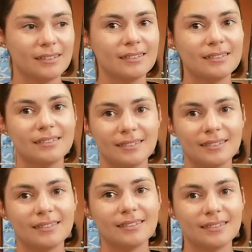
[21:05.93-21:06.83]

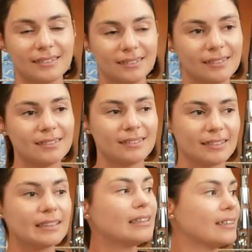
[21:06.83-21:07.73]

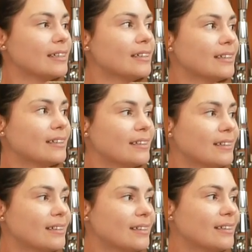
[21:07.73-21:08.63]

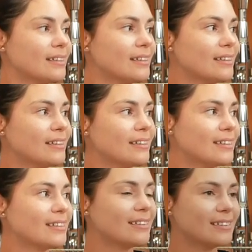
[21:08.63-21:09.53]

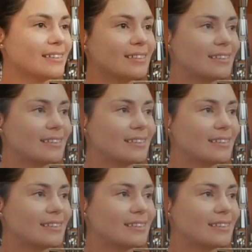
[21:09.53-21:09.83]
[no speech]